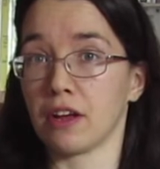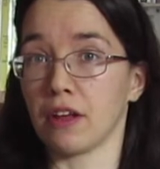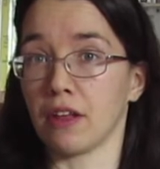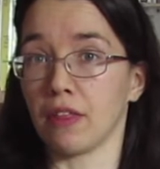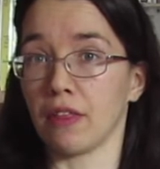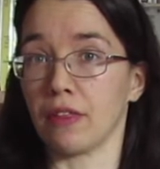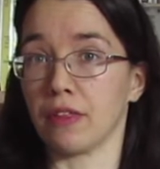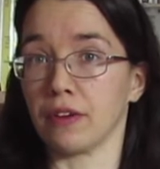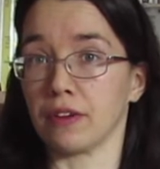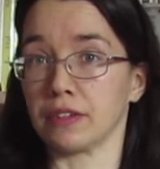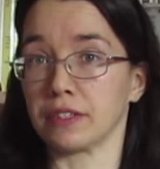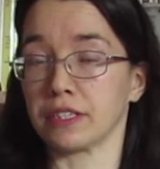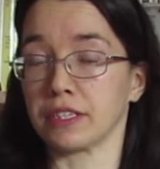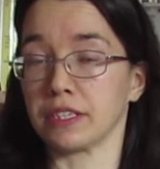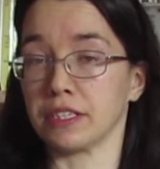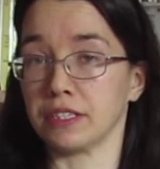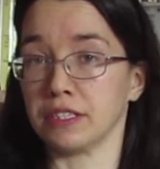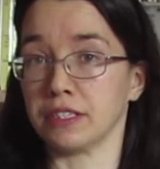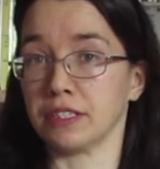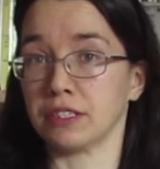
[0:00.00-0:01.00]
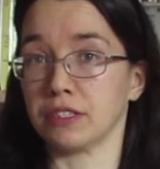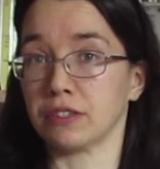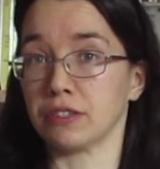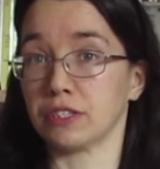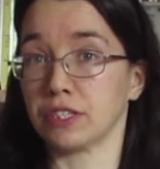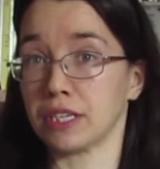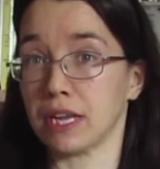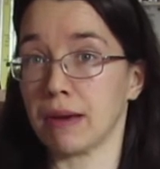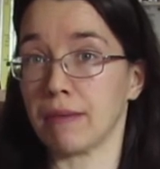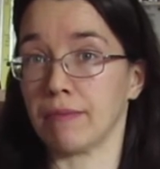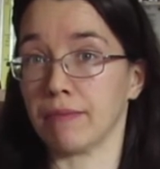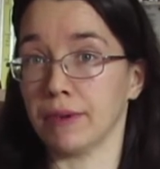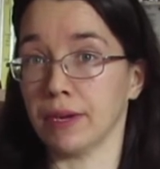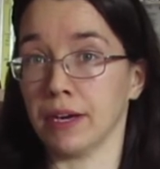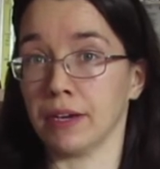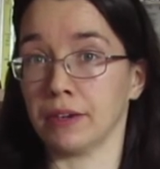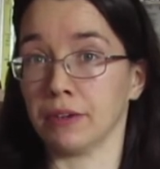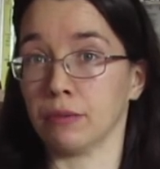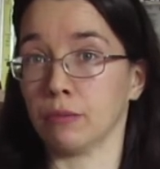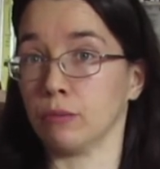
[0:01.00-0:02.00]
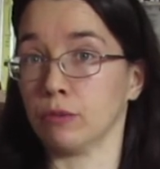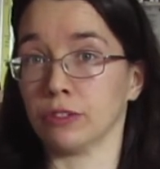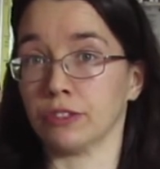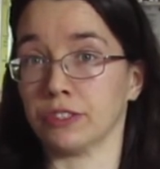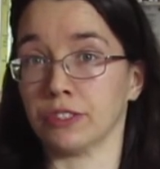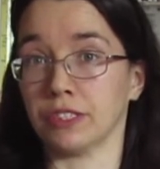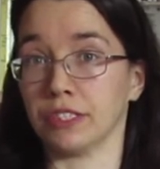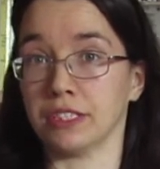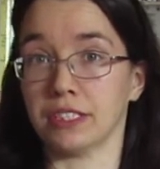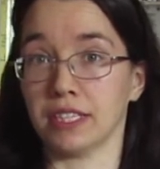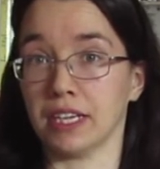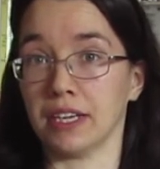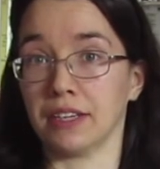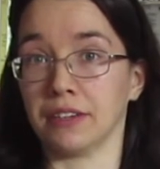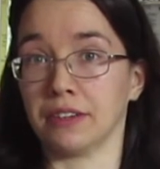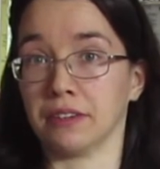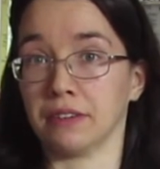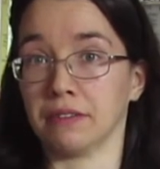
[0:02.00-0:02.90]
that his stepdad wasn't his dad